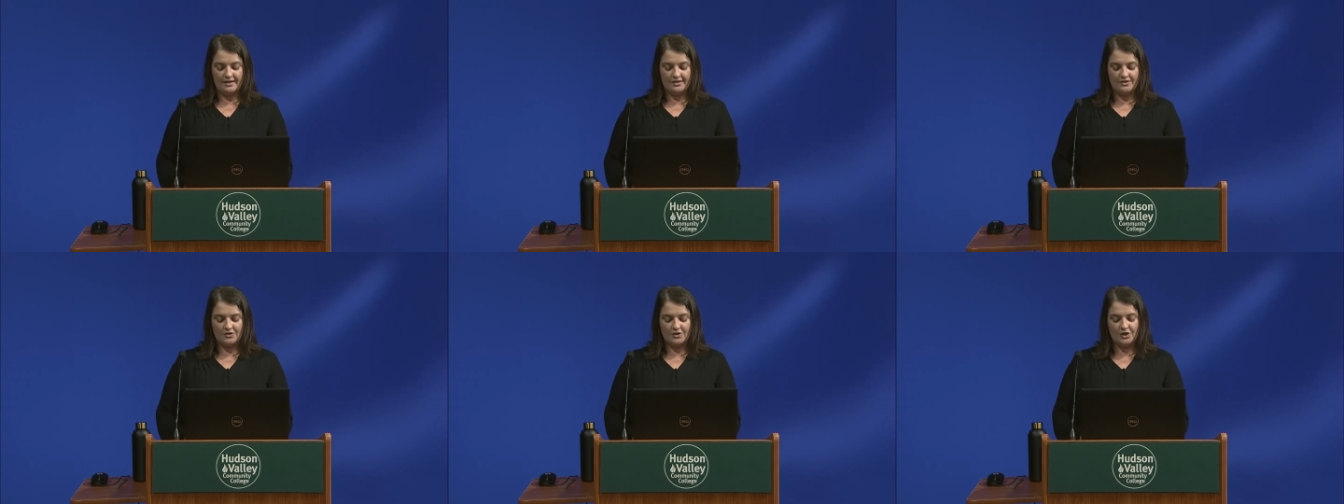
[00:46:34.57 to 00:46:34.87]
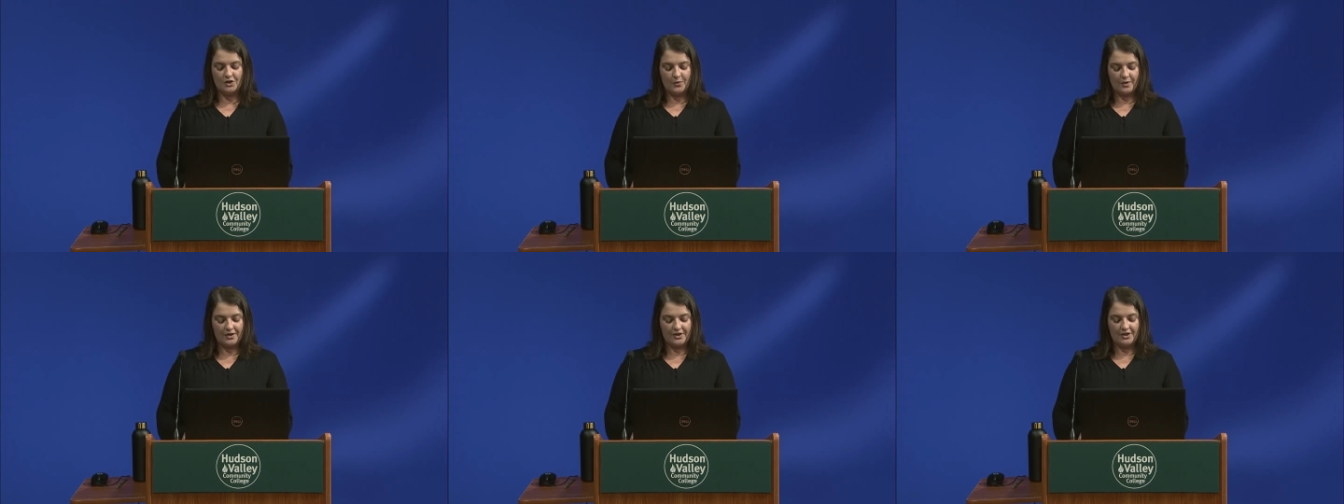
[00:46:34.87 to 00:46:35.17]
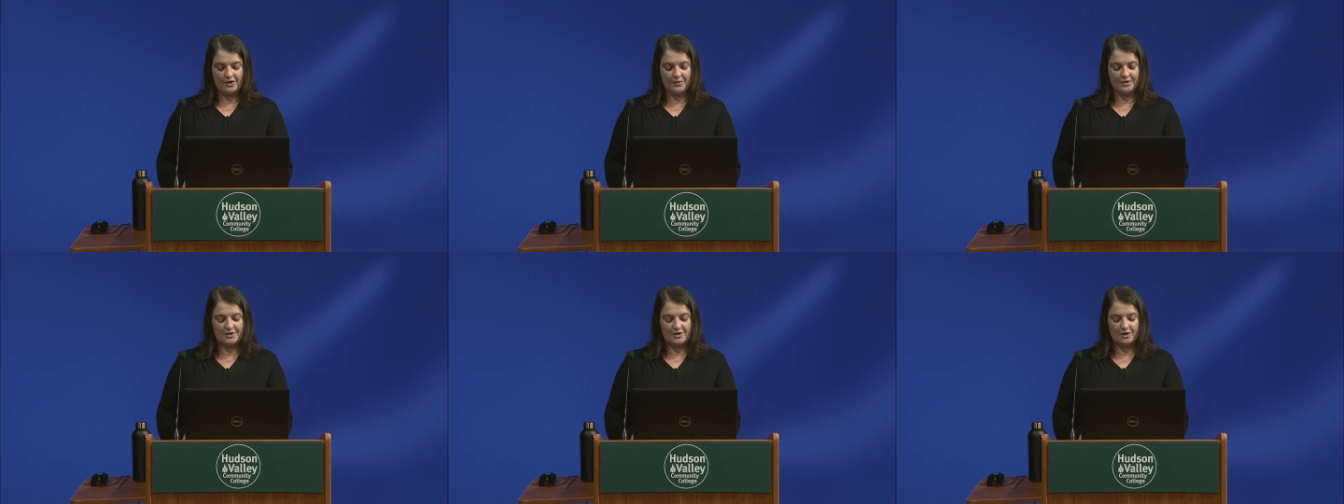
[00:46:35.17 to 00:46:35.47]
Don't you want to
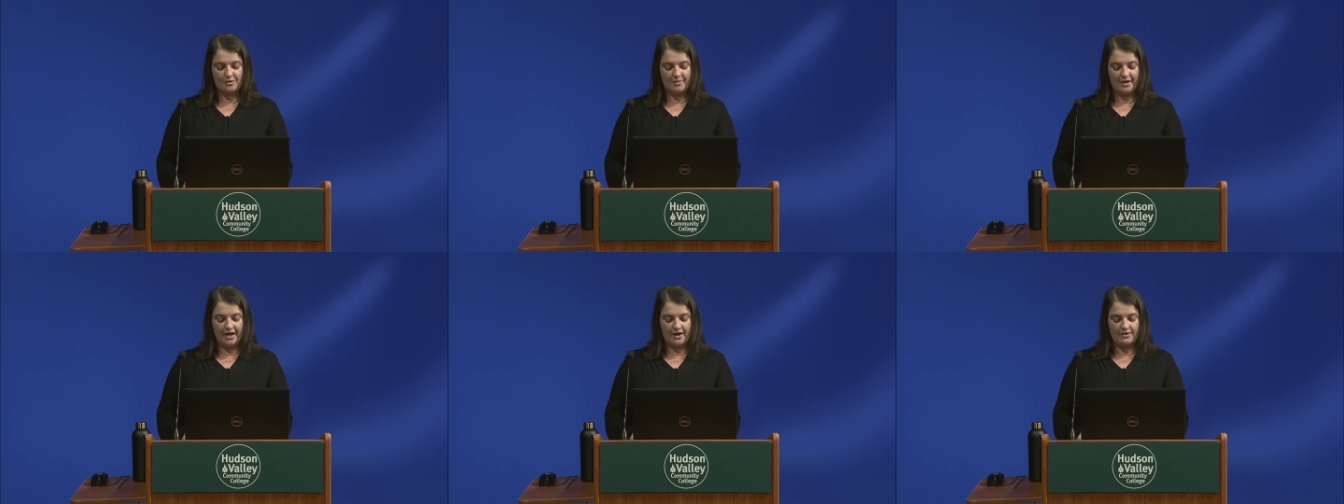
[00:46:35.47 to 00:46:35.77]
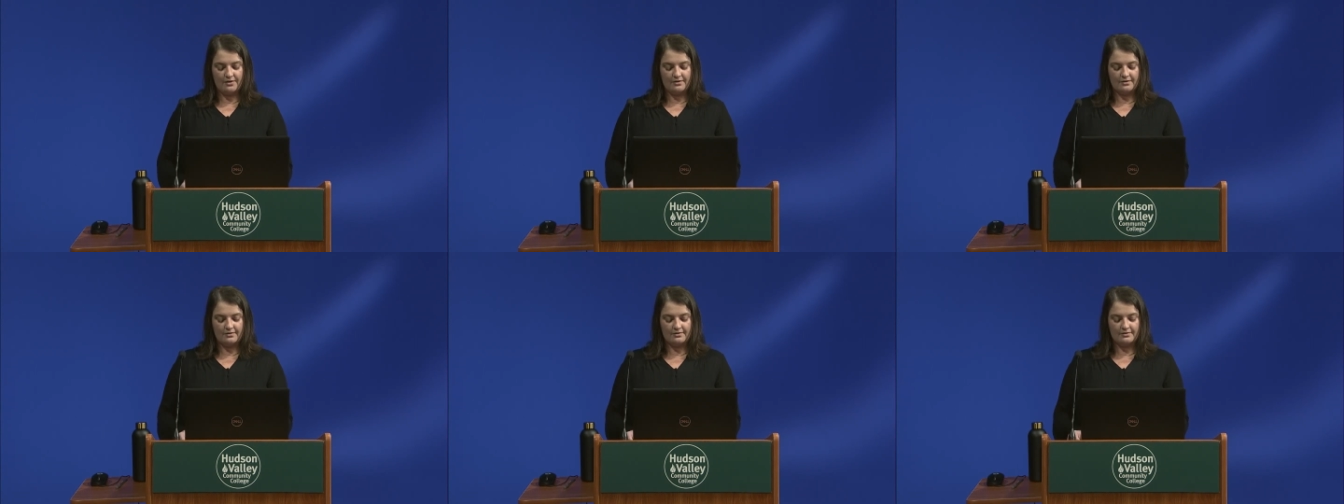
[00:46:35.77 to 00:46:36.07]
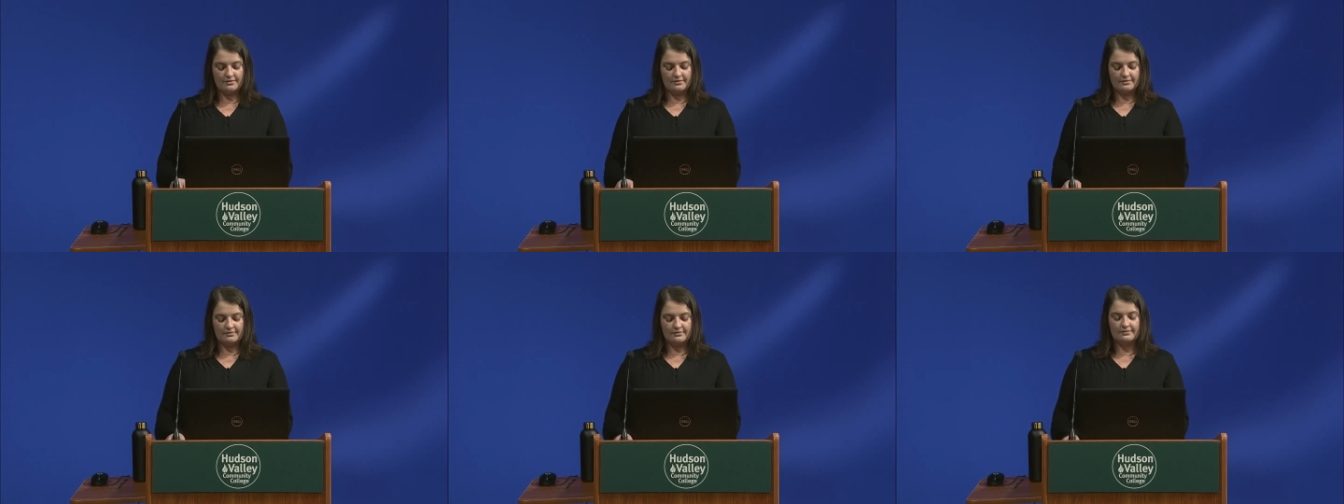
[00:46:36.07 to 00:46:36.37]
know what they're about?
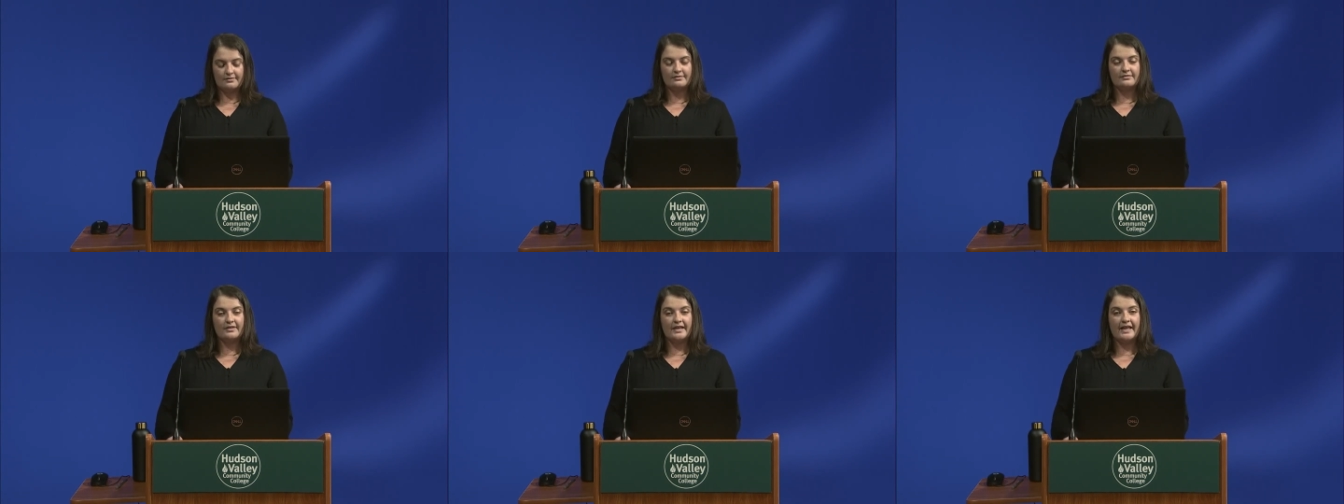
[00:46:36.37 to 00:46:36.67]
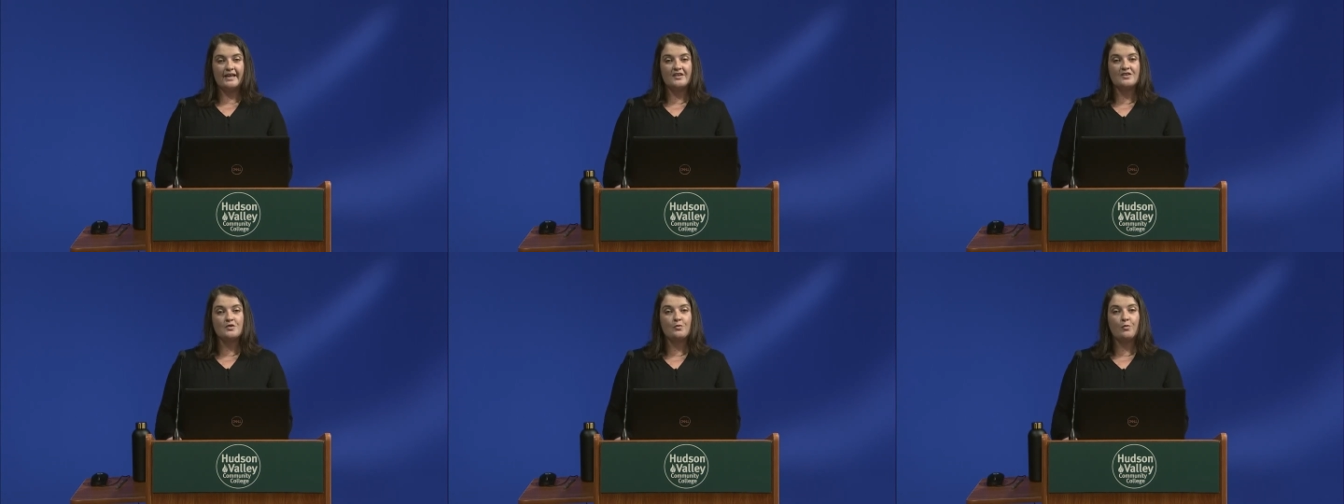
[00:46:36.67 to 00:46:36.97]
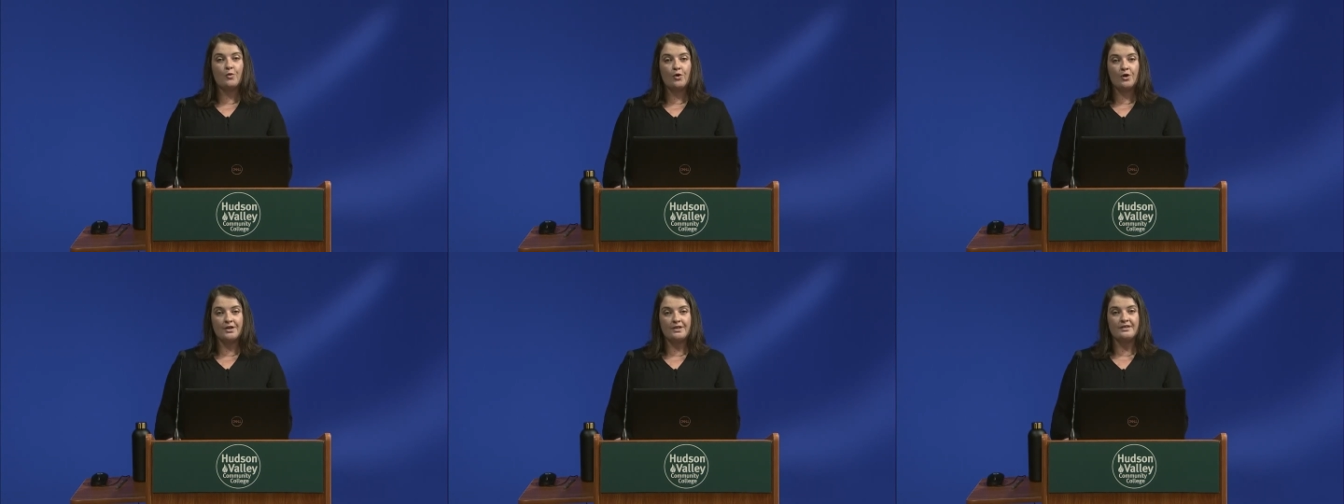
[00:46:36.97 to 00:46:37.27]
And it's
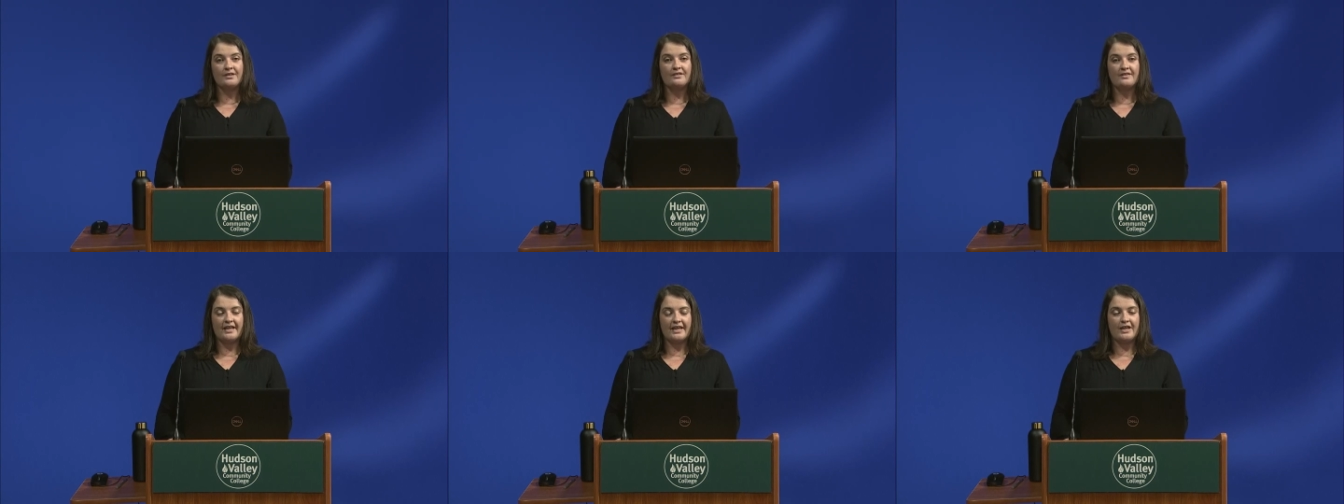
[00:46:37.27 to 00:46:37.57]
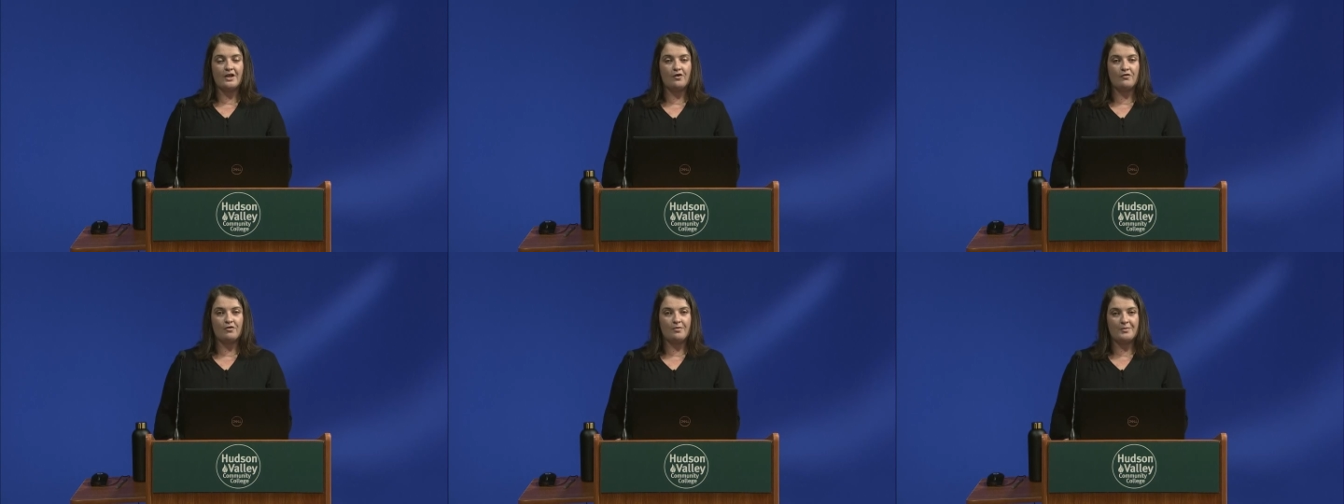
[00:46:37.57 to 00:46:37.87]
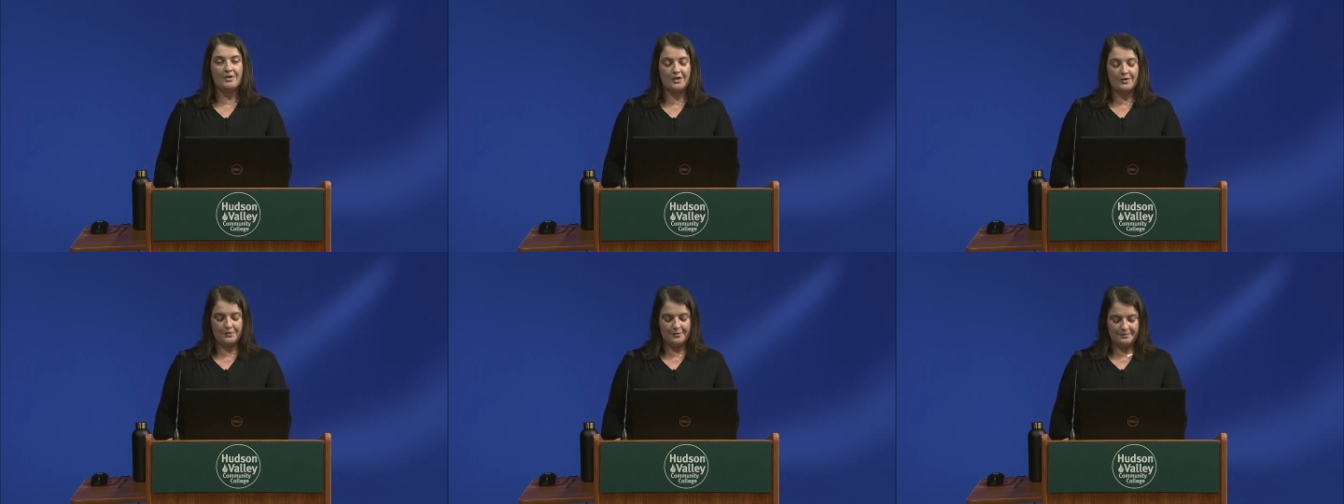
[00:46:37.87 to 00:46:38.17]
important that they hear from
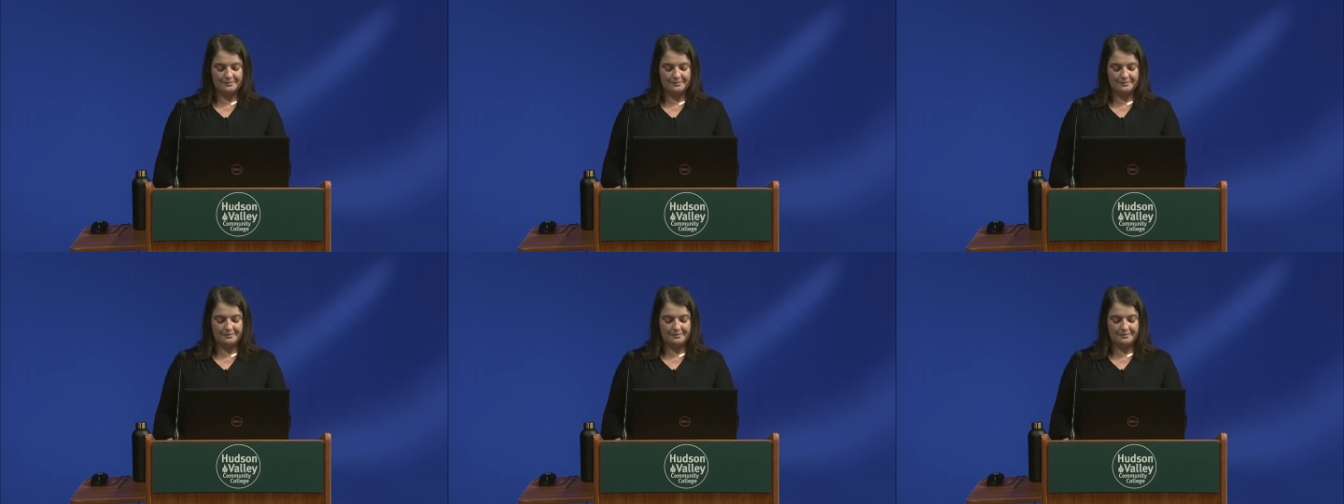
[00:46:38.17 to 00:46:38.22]
you.